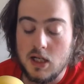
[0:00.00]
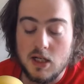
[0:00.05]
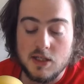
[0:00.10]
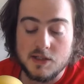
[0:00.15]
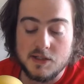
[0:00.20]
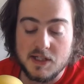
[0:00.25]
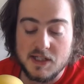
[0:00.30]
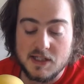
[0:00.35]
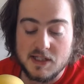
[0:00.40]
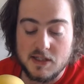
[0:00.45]

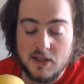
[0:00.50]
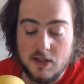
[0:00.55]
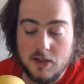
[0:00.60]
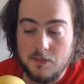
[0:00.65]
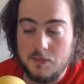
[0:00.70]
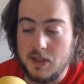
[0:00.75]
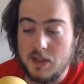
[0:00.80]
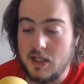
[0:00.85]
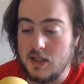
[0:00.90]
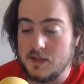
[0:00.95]
So that's
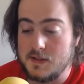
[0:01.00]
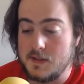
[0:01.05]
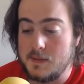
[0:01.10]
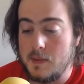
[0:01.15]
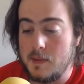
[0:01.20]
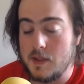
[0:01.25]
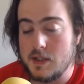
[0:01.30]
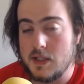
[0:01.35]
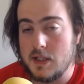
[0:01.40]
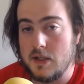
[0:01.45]
good because
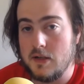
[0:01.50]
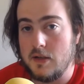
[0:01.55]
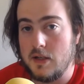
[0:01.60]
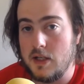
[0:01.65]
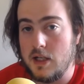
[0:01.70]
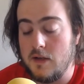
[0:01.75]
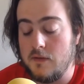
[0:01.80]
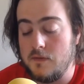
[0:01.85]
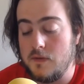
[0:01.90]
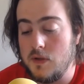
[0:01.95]
especially
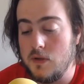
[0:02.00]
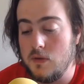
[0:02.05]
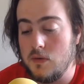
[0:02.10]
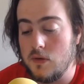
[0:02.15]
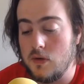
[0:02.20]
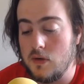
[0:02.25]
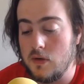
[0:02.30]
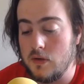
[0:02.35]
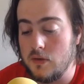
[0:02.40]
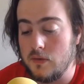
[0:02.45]
if you
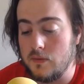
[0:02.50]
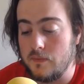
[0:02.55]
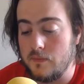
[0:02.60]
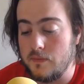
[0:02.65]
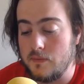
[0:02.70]
are